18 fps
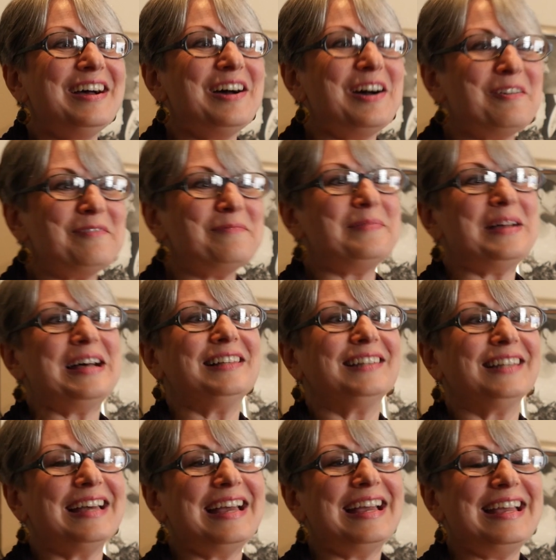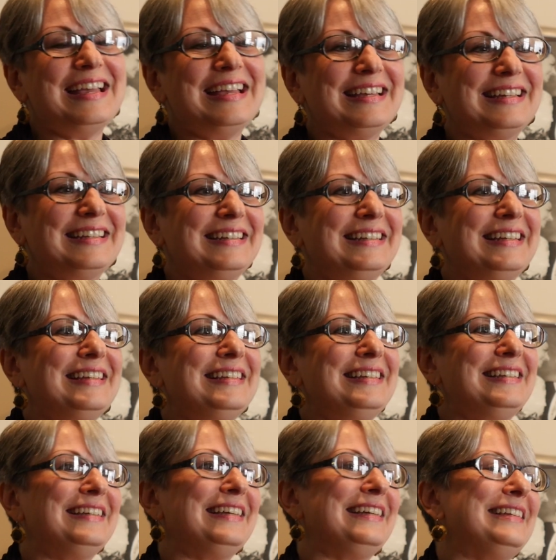of ballet and,
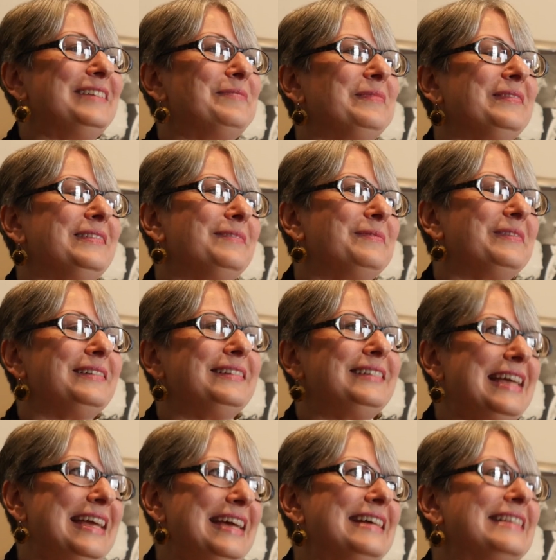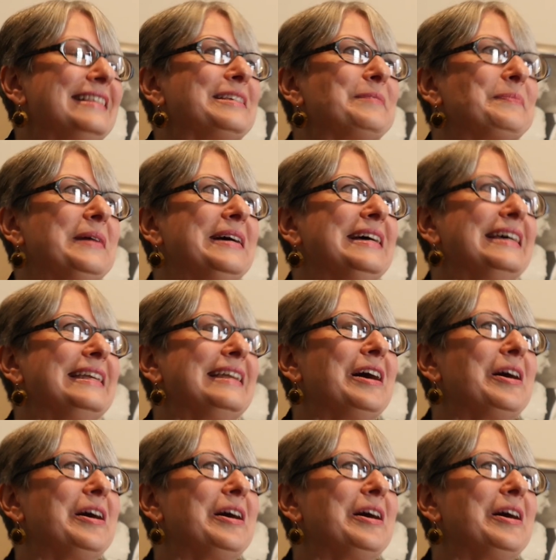and, and dance. But